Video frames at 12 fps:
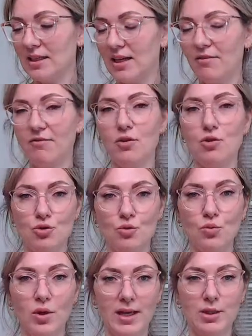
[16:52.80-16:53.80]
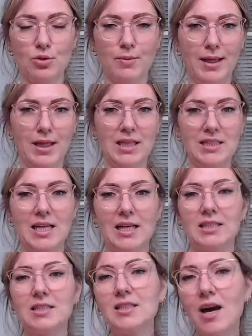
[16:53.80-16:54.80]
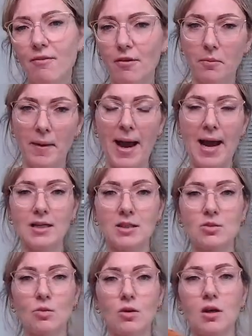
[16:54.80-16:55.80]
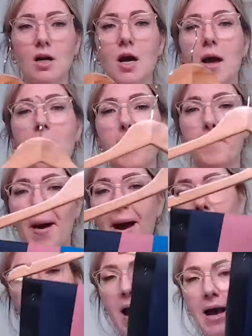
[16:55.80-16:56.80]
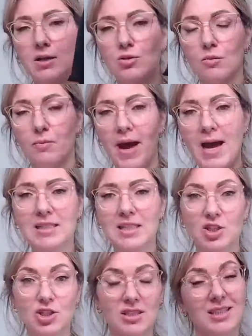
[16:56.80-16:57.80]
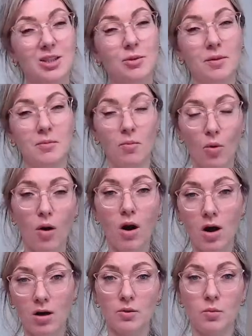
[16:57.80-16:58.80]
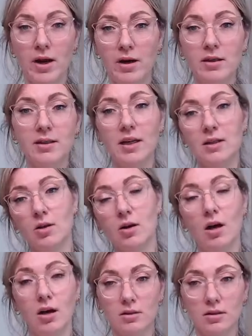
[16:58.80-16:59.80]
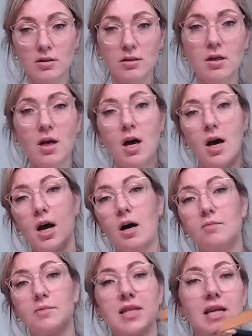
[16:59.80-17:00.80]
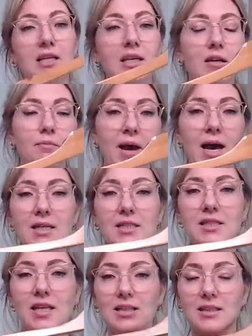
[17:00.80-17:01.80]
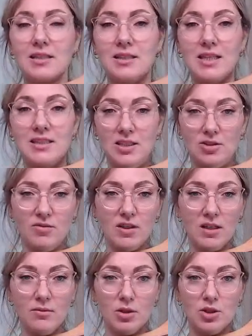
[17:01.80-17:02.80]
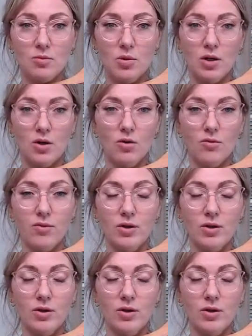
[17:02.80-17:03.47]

if you do like to make things like duffel bags or backpacks or bags that just need to be more hard wearing than your other um, delicate bags, then this is really what you want to go